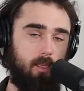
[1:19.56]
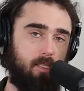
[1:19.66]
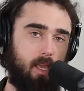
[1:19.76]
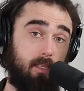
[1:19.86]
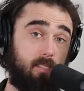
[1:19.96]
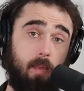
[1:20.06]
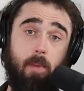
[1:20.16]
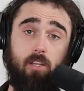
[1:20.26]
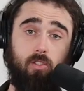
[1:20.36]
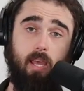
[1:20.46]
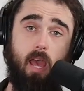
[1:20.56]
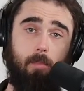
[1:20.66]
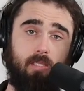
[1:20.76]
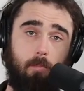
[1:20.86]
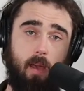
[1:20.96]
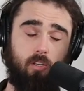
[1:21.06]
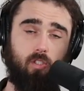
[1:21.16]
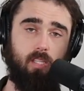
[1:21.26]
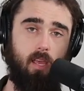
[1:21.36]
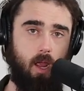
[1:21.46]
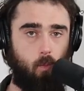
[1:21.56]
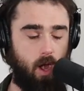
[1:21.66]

It's the St. Patrick's Day. Happy St. Patrick's Day.